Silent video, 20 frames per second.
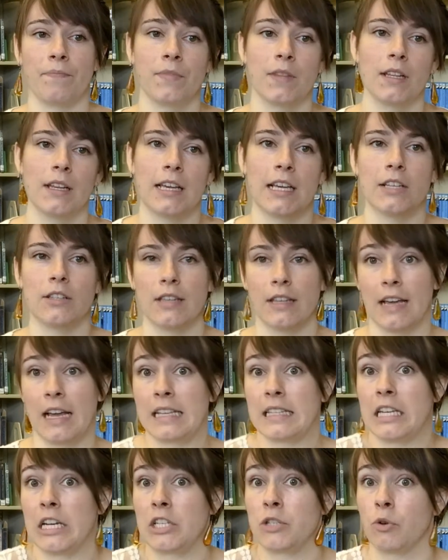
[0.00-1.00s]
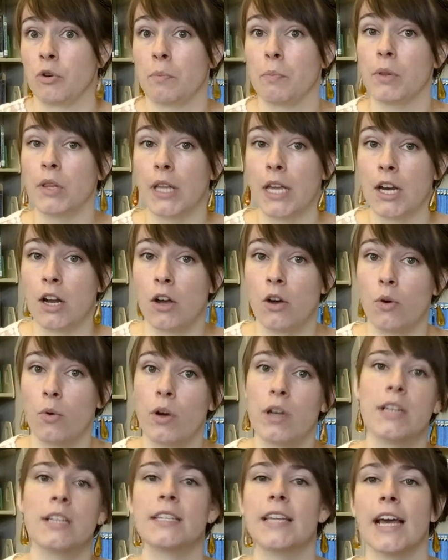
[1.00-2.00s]
like I said, a sort of Play-Doh
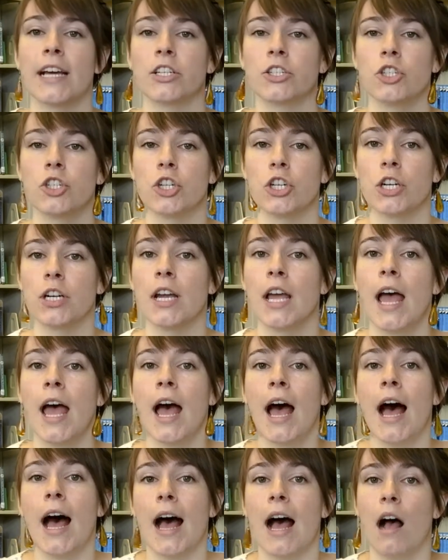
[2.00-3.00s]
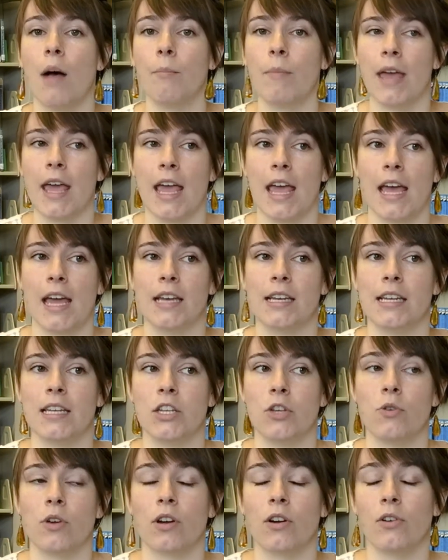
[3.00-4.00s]
texture. And
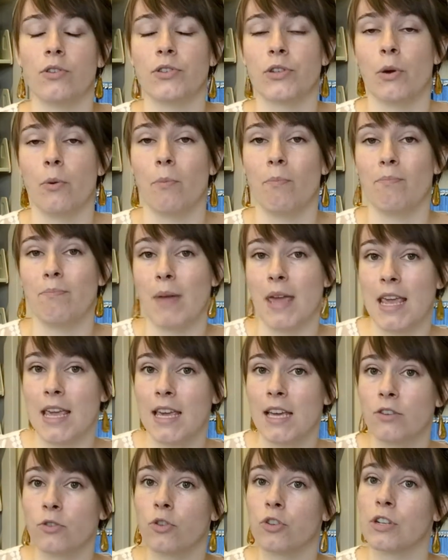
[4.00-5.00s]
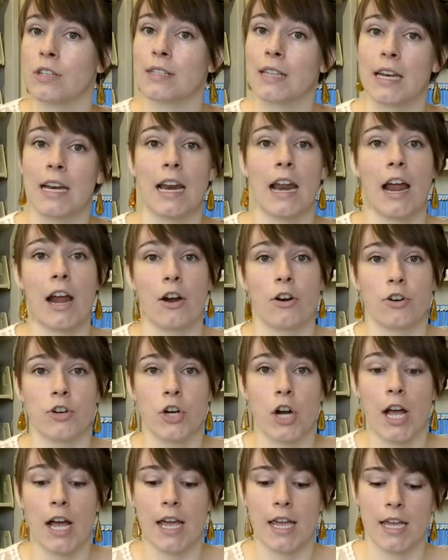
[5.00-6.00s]
you can also bake it or just let it air
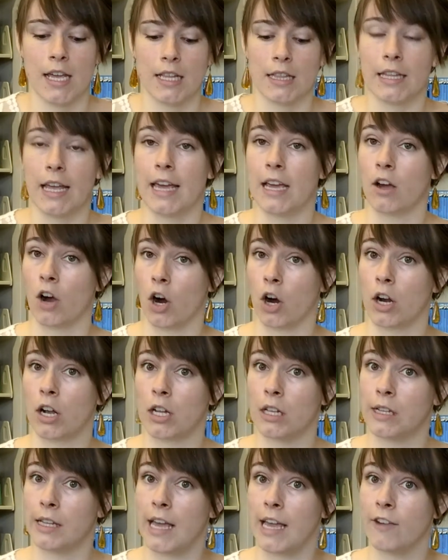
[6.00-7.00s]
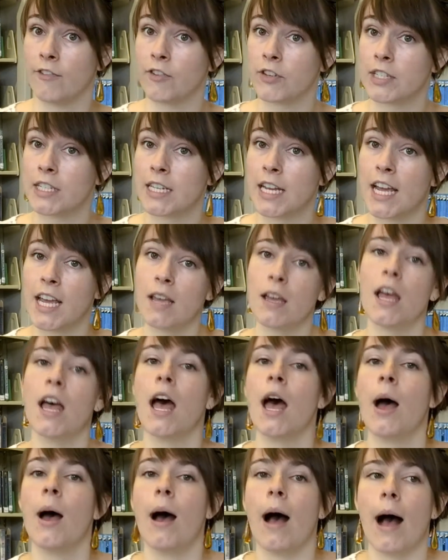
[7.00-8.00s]
dry like our clay for today.
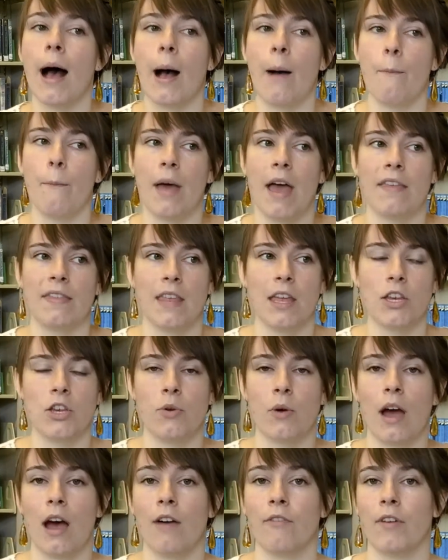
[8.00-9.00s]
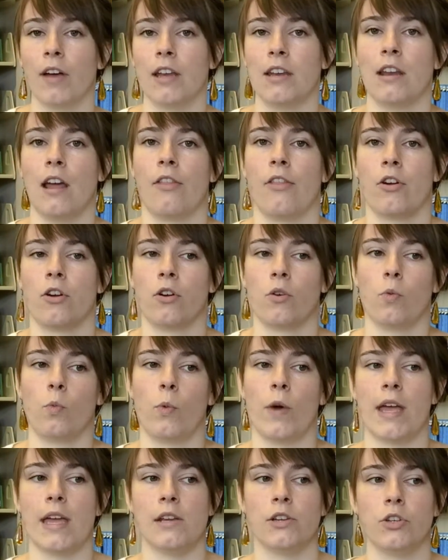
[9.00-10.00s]
And then you have another
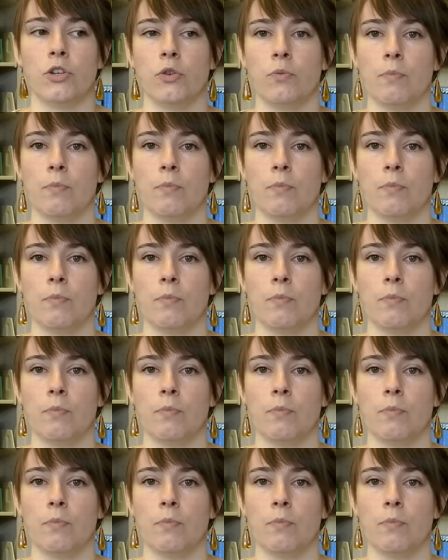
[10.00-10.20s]
way to